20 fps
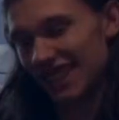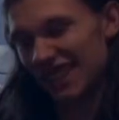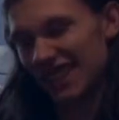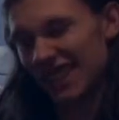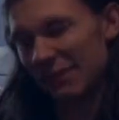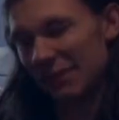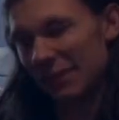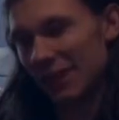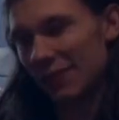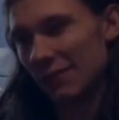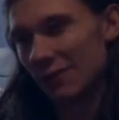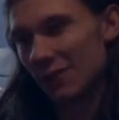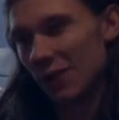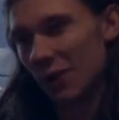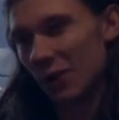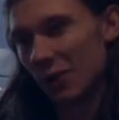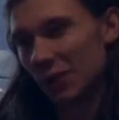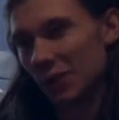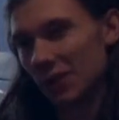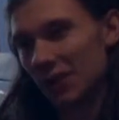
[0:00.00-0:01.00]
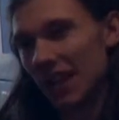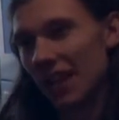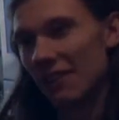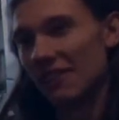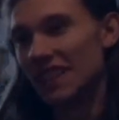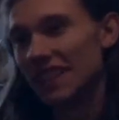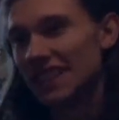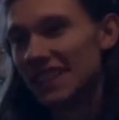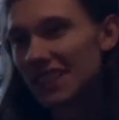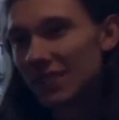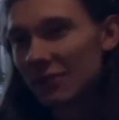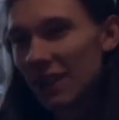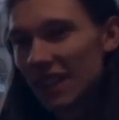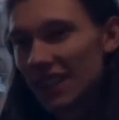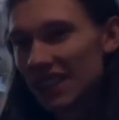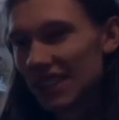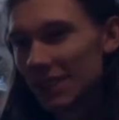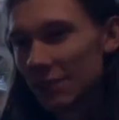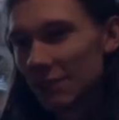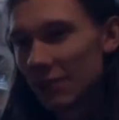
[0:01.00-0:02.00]
Silly me, of course you have. It is
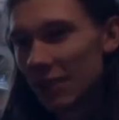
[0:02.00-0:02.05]
dragon's